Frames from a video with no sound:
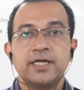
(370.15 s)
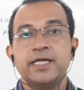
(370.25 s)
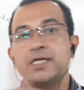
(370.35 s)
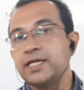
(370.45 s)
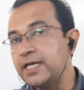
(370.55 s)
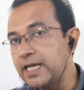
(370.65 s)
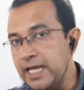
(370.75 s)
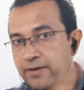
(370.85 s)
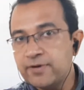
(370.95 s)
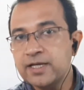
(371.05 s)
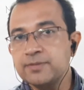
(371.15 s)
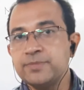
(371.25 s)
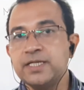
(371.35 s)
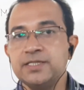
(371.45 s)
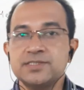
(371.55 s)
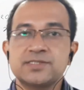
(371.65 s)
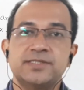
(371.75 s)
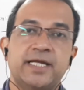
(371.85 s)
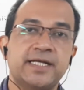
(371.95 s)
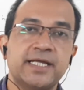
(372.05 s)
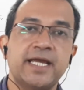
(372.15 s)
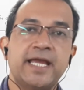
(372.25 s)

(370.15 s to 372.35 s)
it never means that